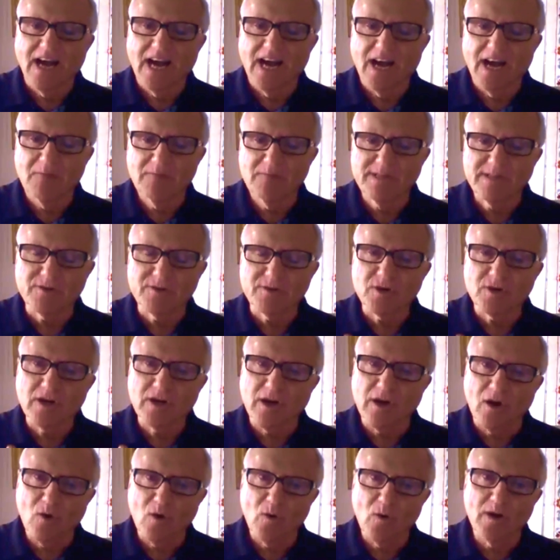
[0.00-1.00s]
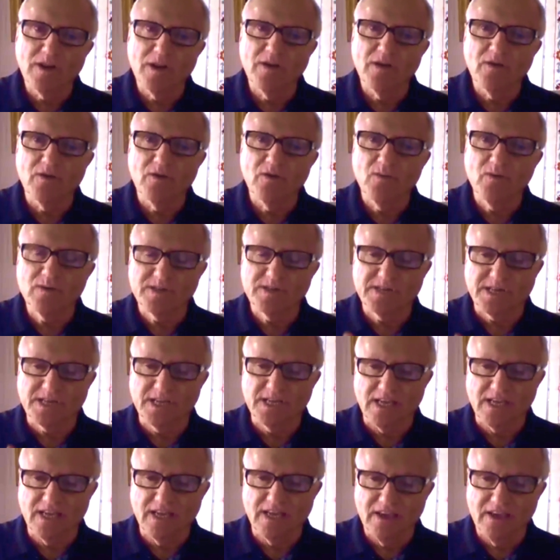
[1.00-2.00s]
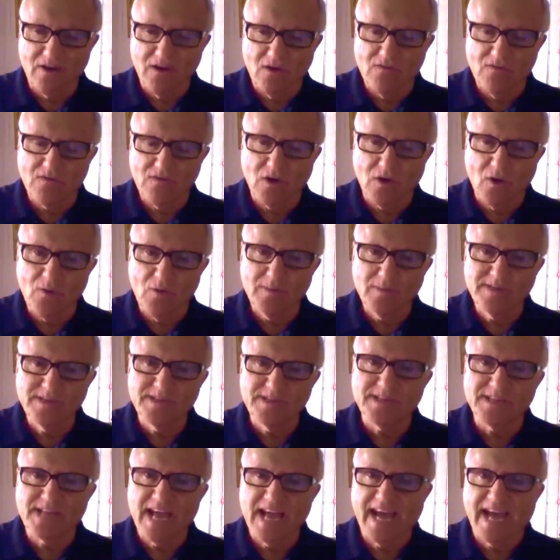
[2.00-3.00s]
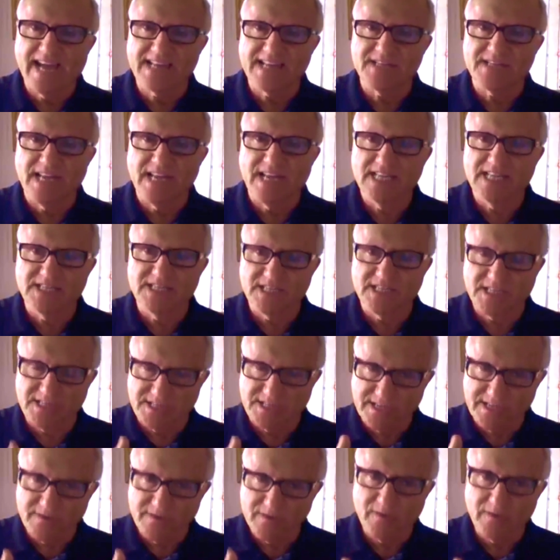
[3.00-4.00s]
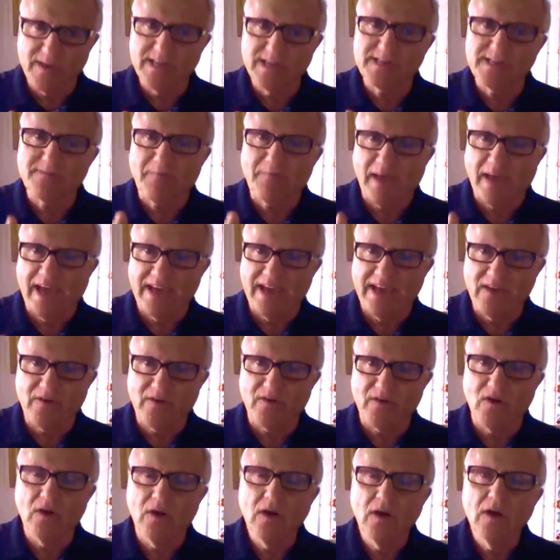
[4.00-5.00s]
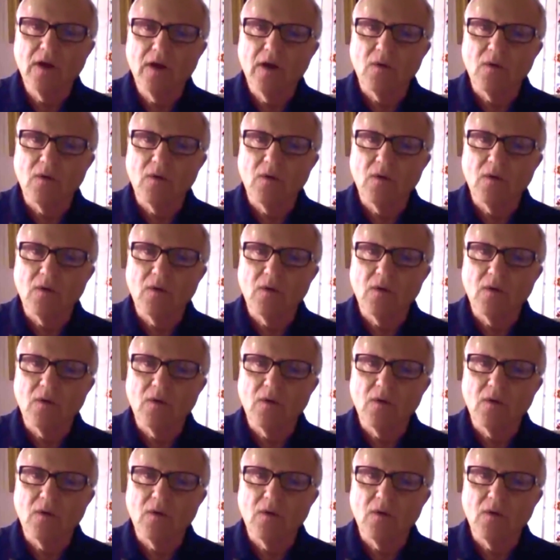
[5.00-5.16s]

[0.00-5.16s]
Mr. Cohen, who was CEO of Goldman Sachs, is a serious banker,